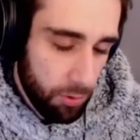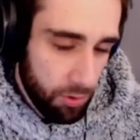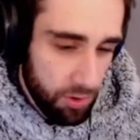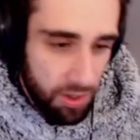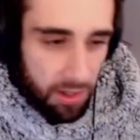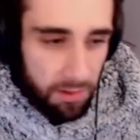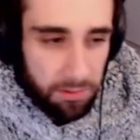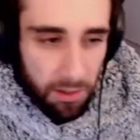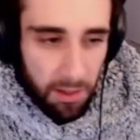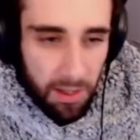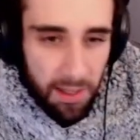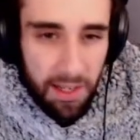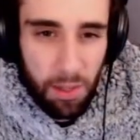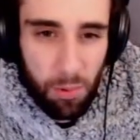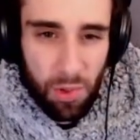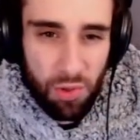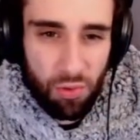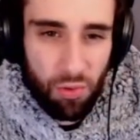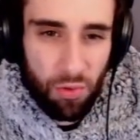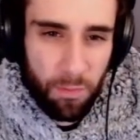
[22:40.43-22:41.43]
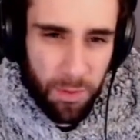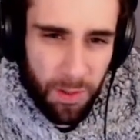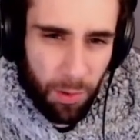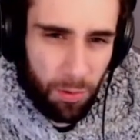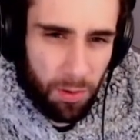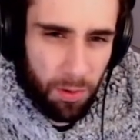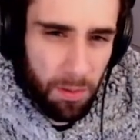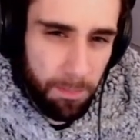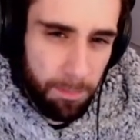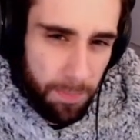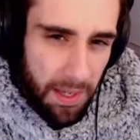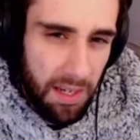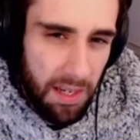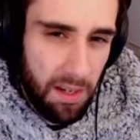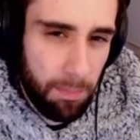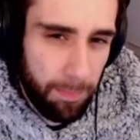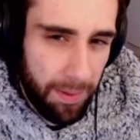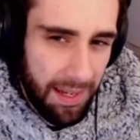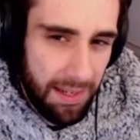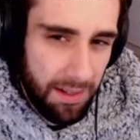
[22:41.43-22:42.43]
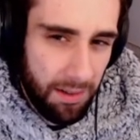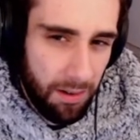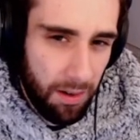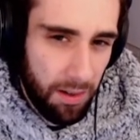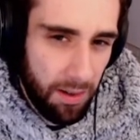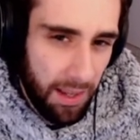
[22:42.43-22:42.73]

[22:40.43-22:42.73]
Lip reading: also I feel like they wouldn't reveal the big bad guy,